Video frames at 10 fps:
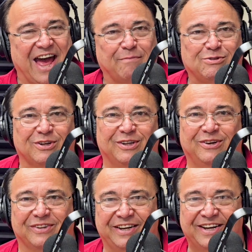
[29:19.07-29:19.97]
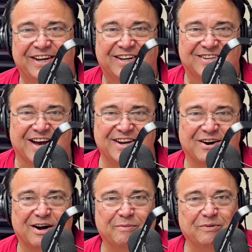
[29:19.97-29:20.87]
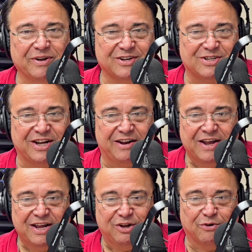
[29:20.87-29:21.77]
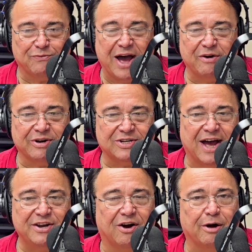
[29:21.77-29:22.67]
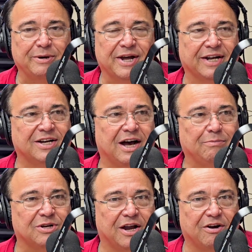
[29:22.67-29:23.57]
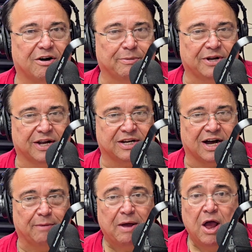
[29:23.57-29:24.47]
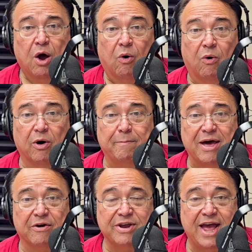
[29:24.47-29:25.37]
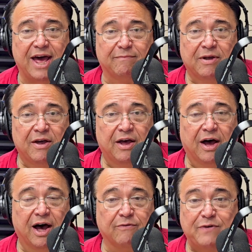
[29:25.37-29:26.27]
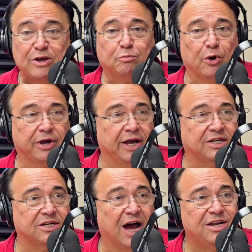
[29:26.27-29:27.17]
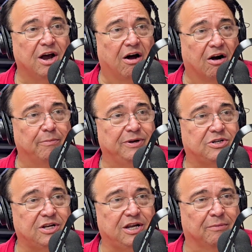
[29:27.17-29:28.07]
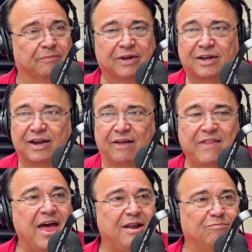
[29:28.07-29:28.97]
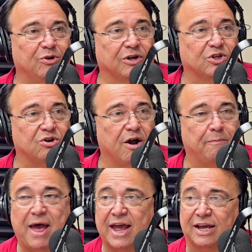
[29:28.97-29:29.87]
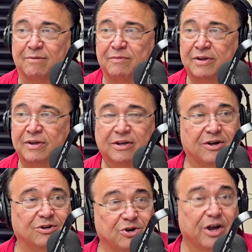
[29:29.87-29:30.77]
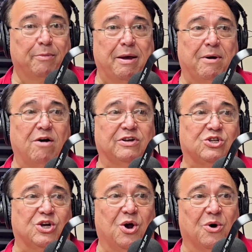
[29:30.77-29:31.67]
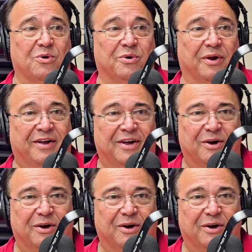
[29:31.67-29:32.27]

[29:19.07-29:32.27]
Absolutely. Tonya Harbin Real Estate. You'll find her at TonyaHarbin.com, TonyaHarbin.com, or better yet, Facebook at Tonya Harbin Team. And then you can start packing because you're going to be moving soon.